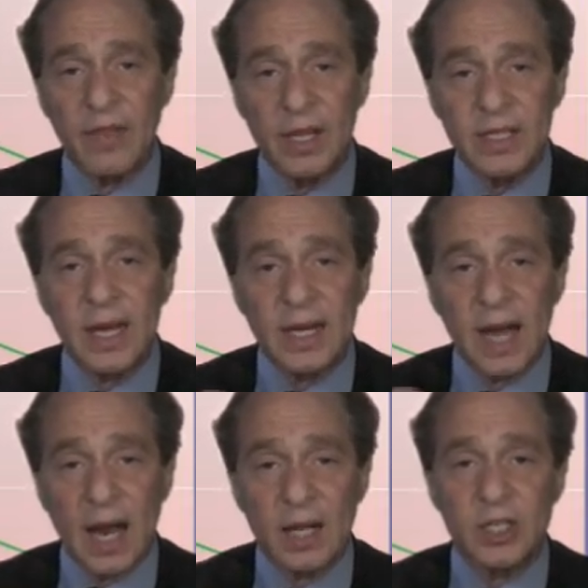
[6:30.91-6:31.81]
These
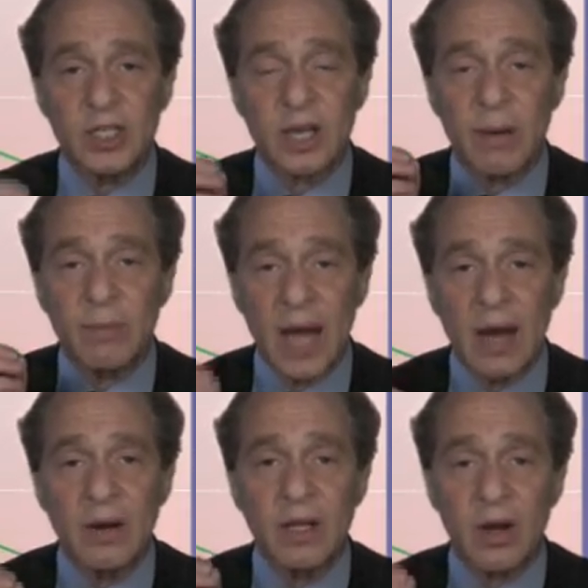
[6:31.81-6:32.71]
technologies come
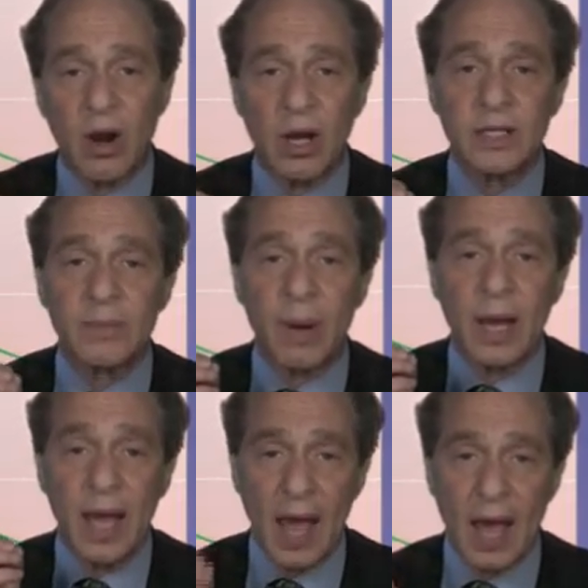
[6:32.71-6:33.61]
down in cost
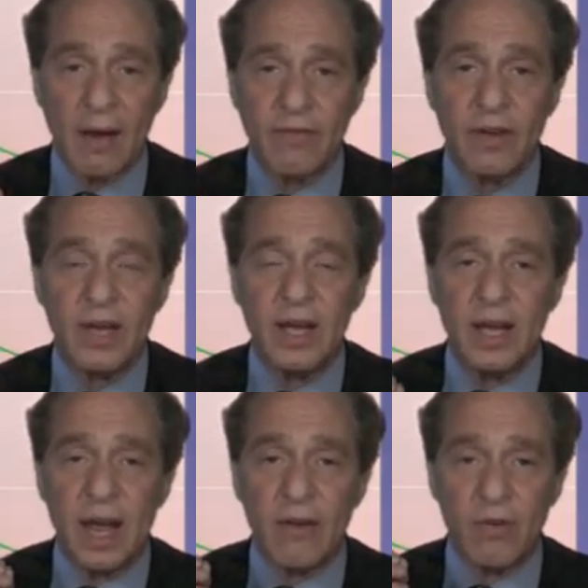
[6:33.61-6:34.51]
by half
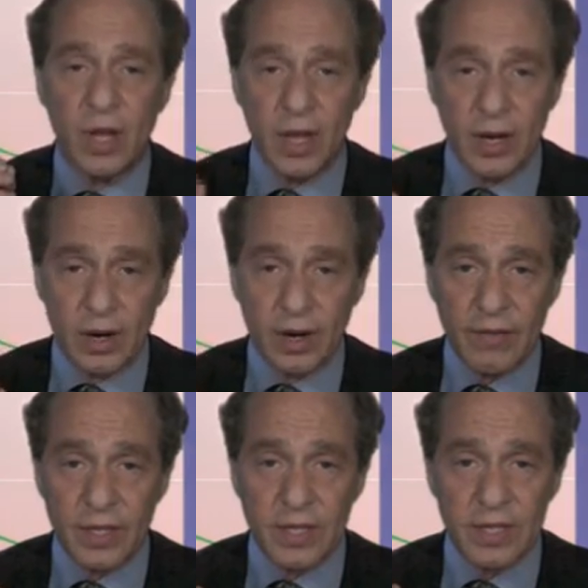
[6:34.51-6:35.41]
every year,
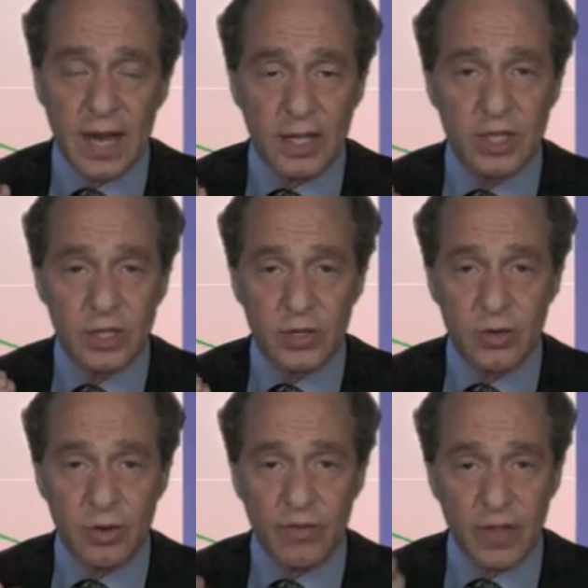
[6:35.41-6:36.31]
and this is not just
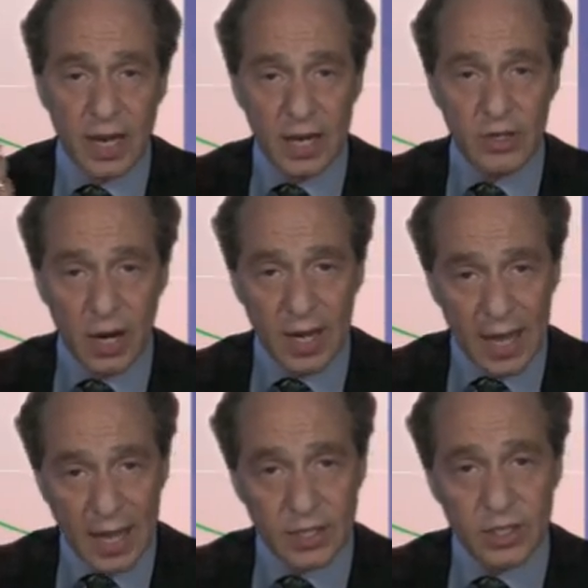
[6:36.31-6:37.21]
true of the electronic
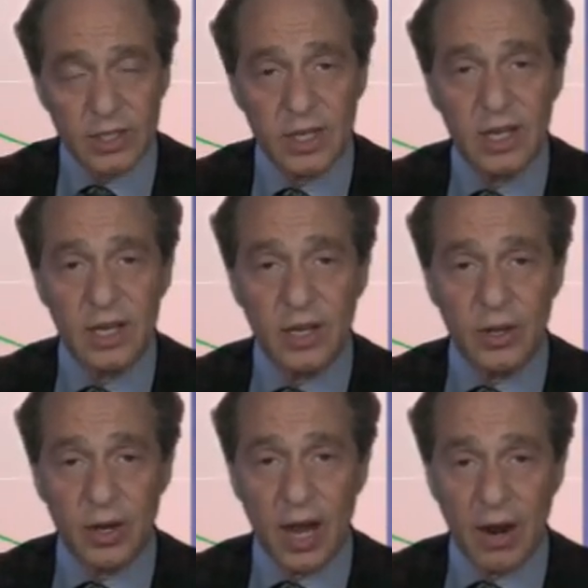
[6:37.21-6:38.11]
gadgets
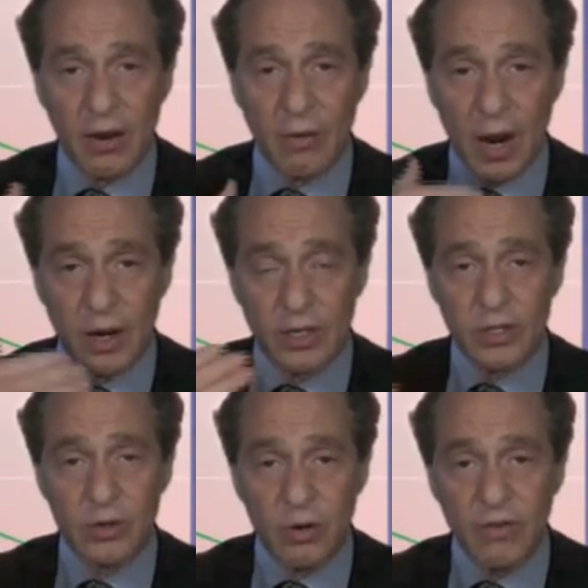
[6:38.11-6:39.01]
you carry around,
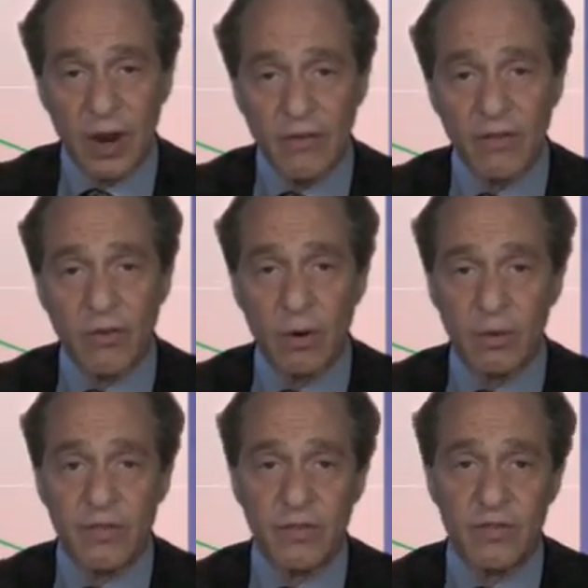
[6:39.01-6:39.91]
it's true of every
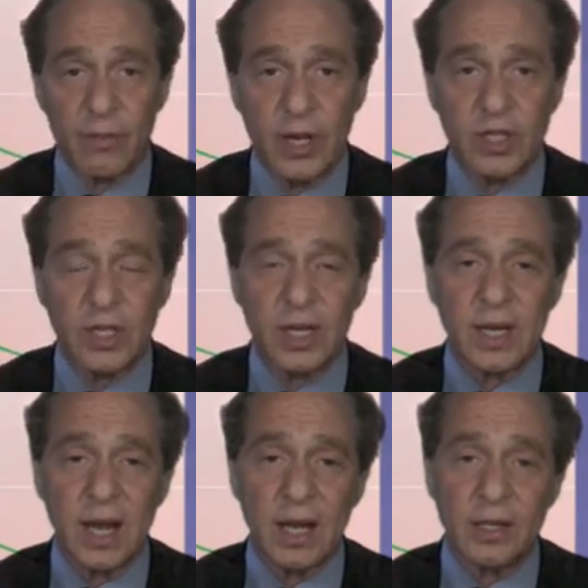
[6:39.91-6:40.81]
form of information
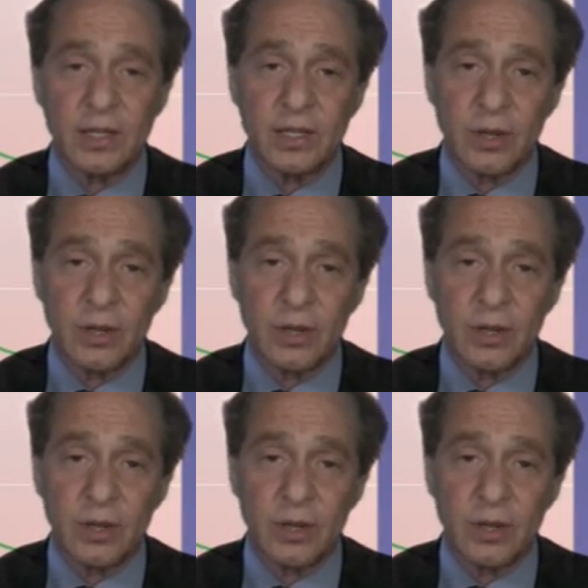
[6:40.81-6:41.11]
technology.